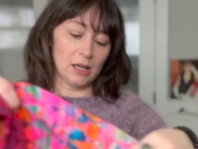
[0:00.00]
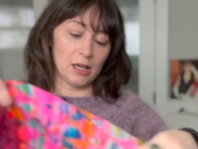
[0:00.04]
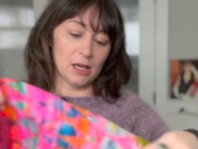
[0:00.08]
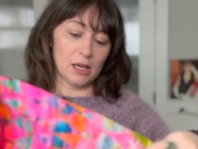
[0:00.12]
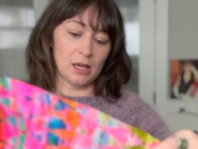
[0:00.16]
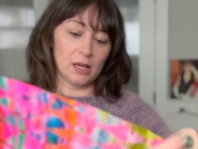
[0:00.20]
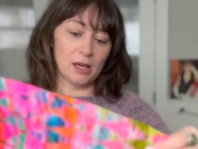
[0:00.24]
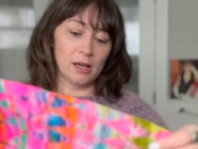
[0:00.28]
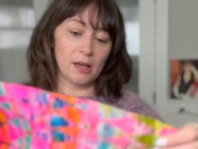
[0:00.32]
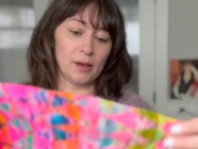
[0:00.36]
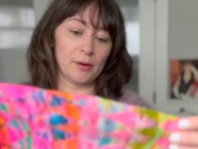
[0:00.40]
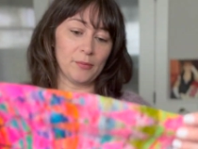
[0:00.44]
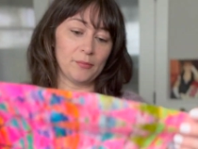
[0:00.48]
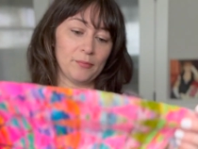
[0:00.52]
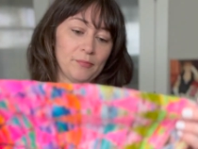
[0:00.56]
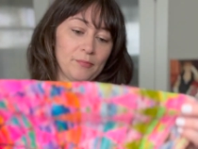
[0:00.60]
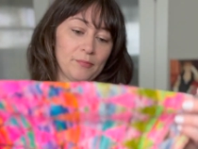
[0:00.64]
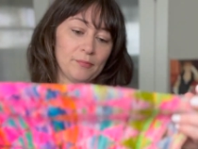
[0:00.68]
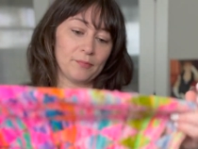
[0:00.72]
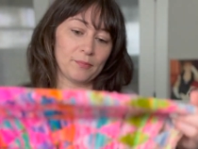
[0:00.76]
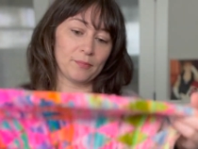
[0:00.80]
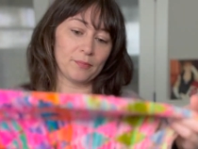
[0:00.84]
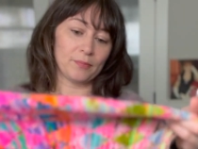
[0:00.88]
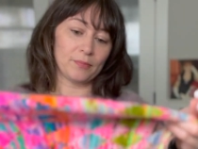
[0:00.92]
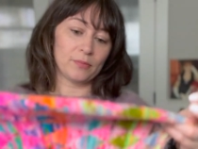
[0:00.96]

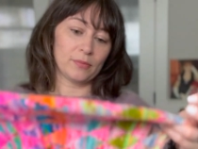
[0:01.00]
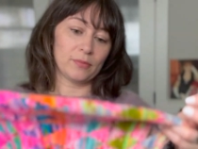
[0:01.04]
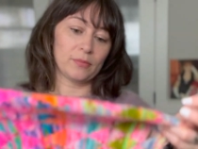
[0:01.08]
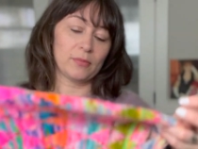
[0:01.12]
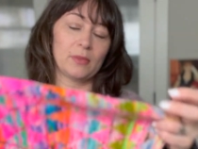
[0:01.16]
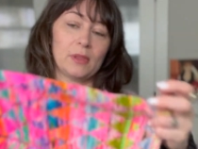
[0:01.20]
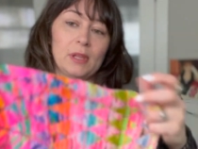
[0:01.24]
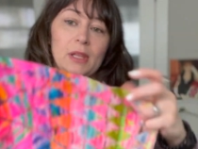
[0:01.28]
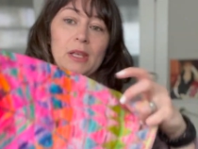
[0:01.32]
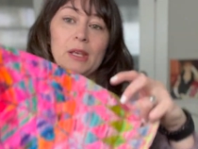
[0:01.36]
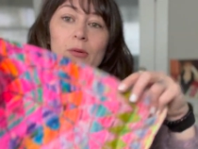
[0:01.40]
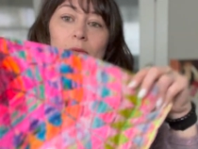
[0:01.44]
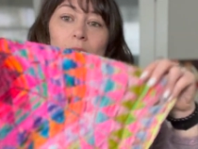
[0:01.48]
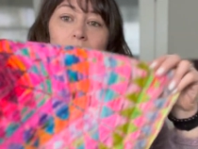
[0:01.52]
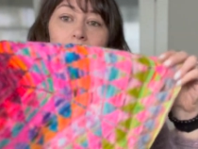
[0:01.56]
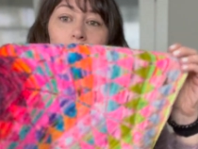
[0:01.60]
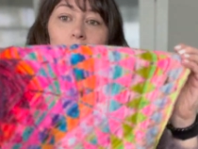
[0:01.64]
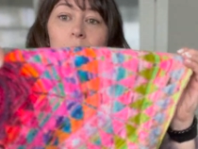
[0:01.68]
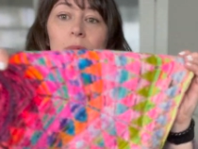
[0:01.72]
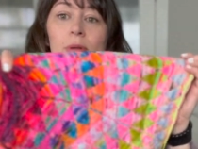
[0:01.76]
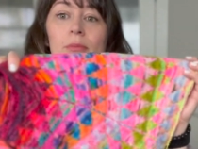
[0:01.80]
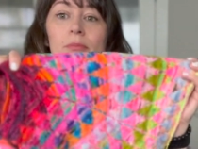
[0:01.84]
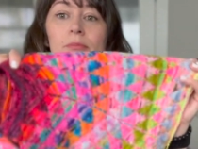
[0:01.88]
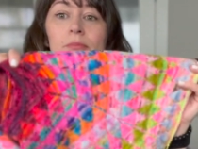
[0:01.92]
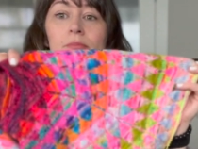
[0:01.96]
It will
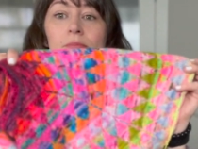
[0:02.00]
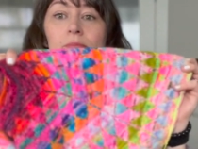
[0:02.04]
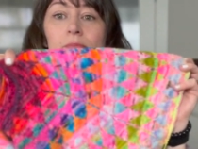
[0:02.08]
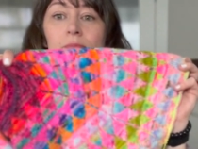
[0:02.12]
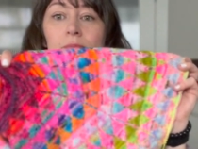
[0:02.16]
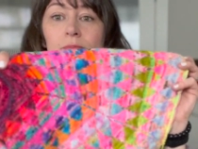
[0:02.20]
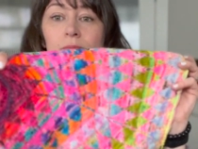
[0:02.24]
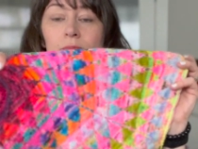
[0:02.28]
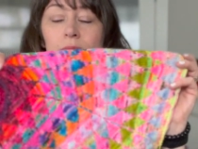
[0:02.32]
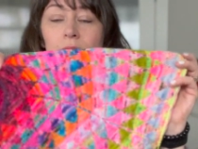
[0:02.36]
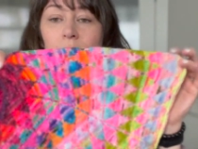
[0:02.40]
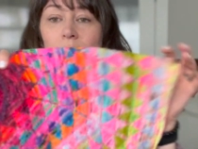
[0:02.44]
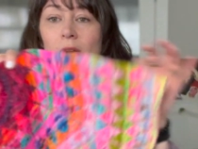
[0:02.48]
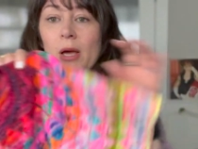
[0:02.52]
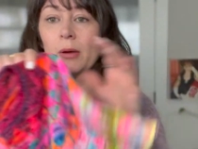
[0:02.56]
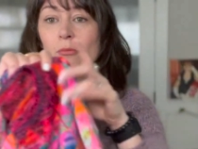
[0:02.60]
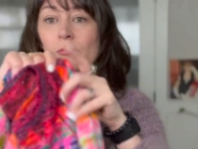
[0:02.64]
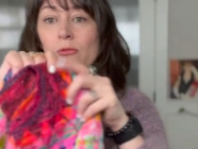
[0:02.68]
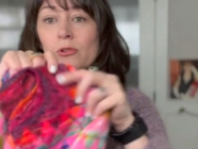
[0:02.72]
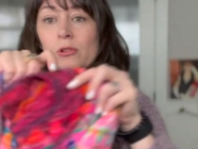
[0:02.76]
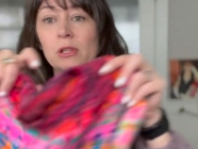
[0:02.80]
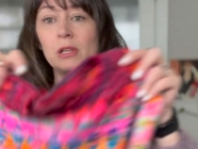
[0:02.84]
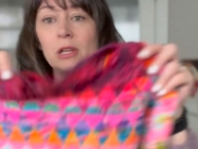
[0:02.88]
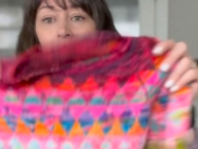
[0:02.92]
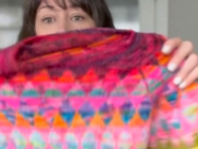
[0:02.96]
happen. I'm
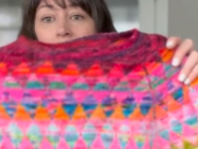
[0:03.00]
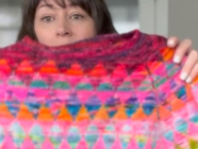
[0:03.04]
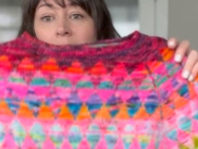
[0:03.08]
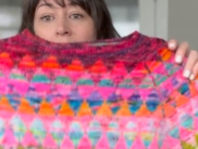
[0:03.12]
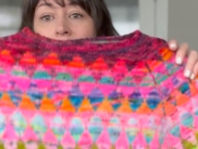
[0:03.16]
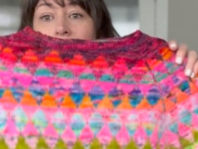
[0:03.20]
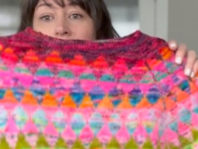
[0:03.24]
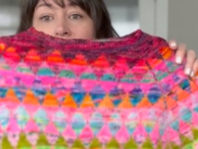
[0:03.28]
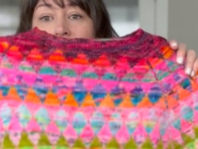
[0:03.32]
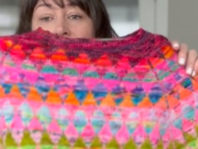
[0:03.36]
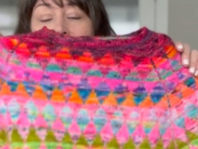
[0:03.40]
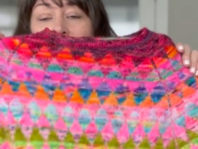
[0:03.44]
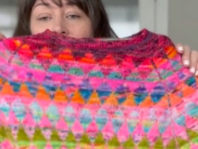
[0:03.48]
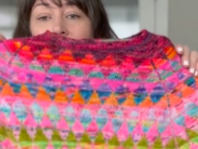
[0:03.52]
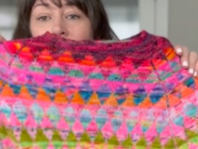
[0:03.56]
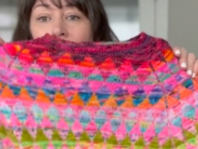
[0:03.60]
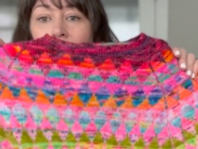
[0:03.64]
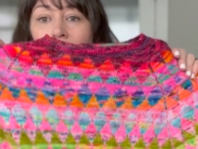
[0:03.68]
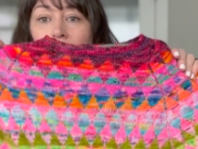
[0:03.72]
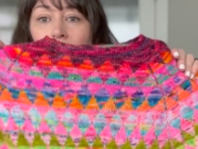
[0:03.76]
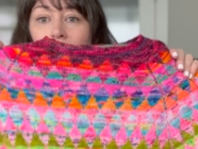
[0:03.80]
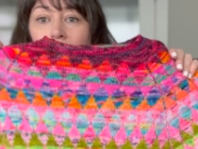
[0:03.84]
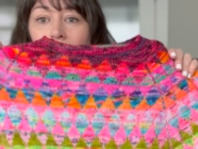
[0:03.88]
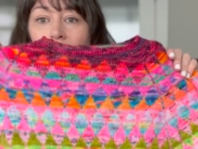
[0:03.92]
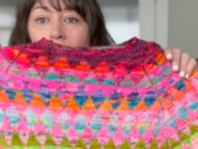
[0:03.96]
really liking how it's turning
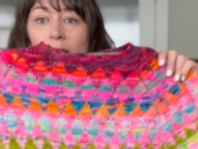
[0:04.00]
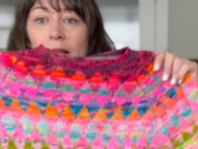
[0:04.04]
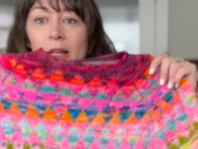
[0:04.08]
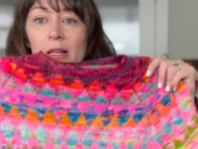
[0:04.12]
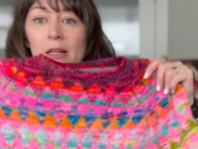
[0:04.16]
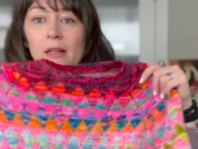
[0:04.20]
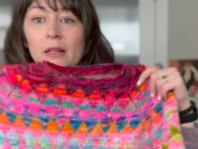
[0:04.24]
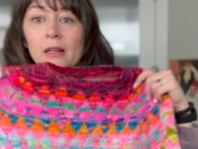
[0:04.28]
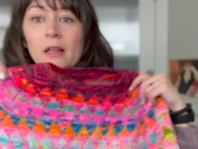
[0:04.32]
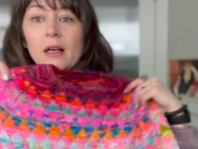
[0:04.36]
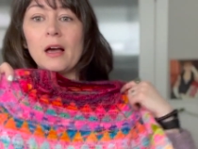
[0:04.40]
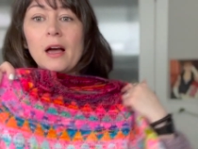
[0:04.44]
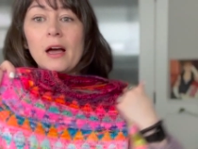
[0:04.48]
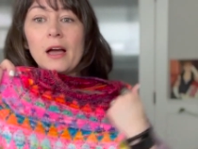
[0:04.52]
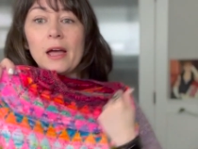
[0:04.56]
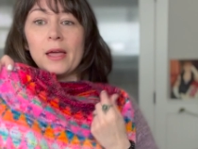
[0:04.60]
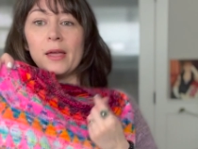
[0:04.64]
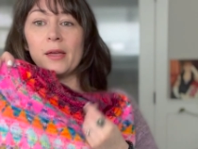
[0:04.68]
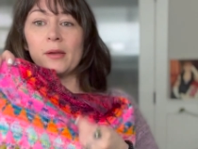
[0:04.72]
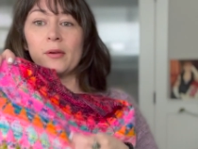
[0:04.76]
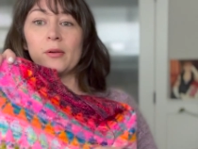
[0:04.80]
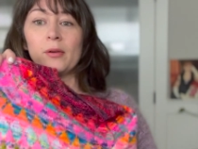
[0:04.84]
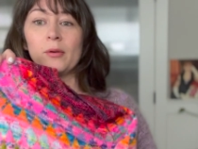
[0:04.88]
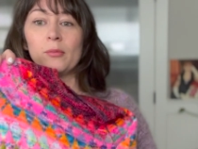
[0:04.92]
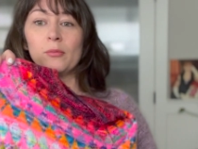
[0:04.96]
out.
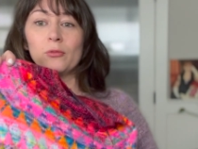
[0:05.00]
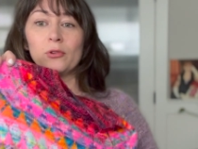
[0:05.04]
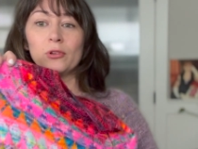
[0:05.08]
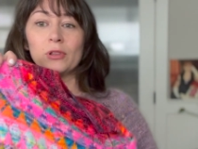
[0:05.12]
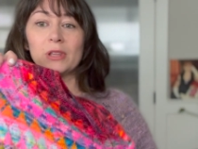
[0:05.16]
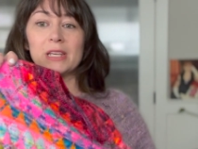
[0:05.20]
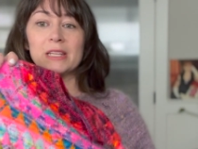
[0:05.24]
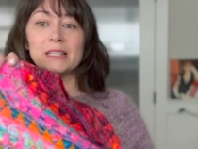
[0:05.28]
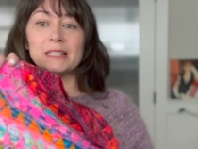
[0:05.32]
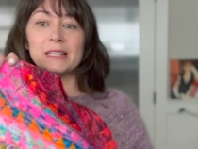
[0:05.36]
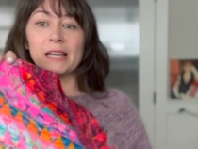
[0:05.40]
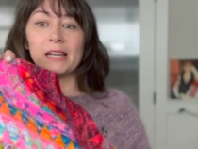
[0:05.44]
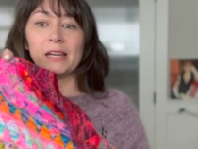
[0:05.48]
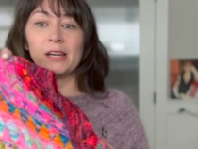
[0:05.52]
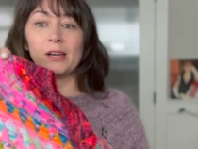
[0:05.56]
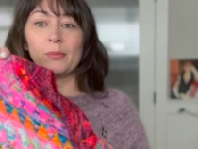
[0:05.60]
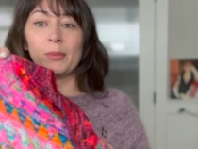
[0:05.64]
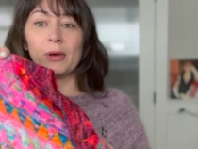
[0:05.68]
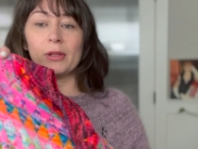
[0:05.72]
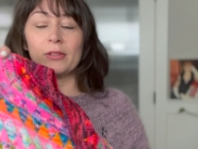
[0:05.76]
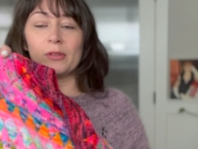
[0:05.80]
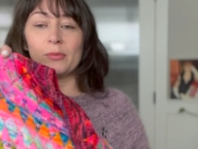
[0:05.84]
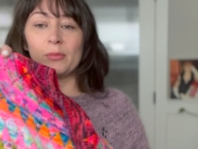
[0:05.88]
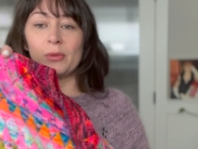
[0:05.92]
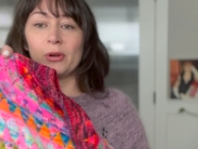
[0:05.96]
I am really excited
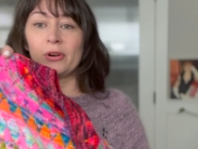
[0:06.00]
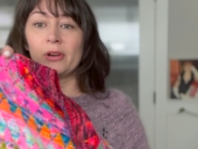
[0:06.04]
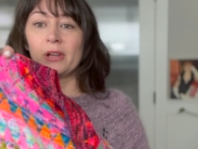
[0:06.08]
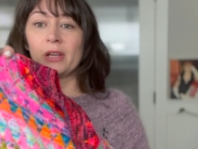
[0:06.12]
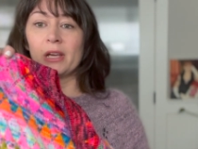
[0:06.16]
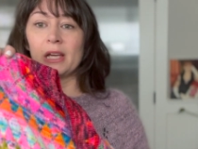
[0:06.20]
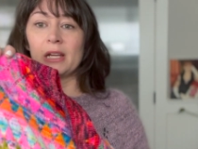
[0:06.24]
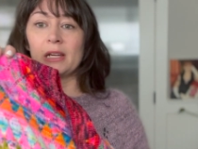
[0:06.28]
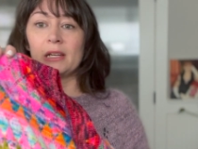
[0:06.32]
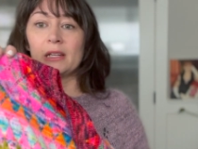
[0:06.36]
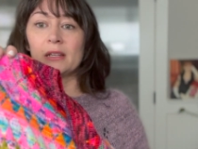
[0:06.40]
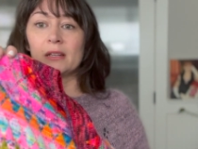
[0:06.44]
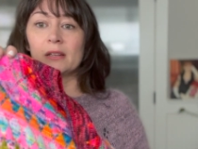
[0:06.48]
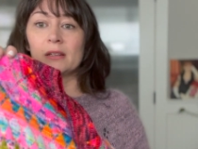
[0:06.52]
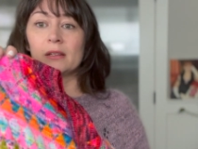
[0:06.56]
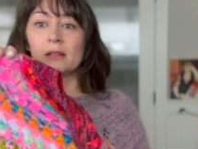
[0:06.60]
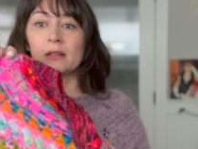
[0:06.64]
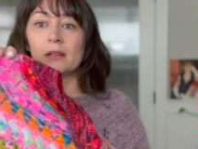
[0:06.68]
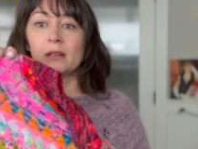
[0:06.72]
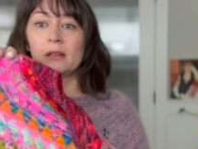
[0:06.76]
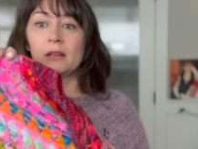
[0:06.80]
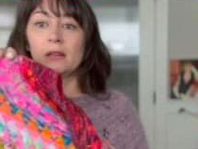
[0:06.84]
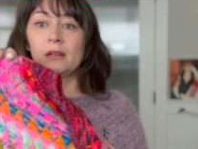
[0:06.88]
about the mirroring idea.